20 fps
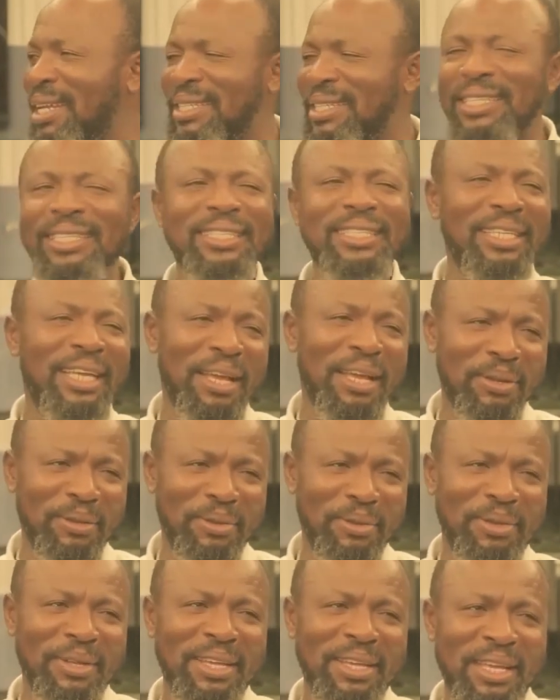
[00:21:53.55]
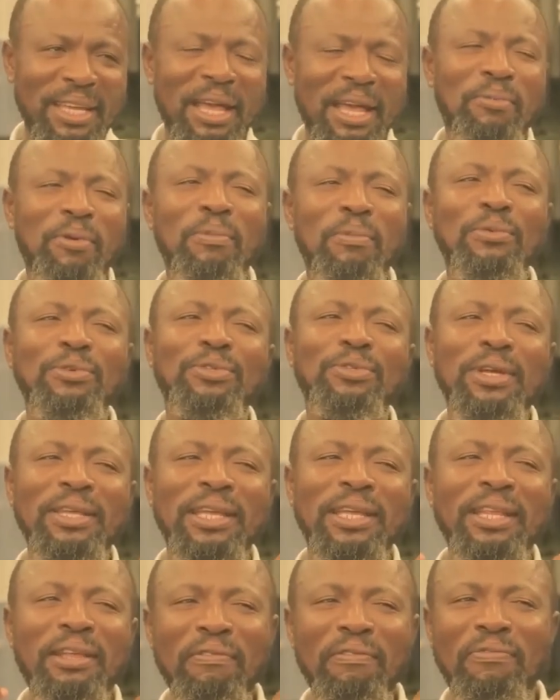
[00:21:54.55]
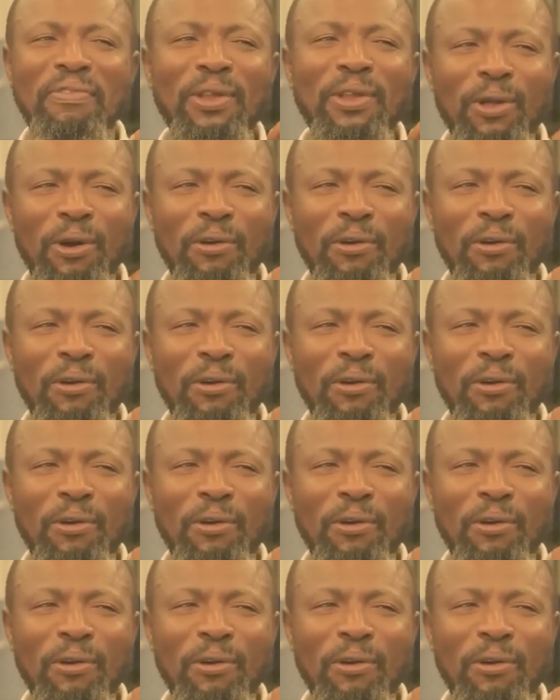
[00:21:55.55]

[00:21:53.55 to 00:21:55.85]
se na esitie no ya mo mo so nya the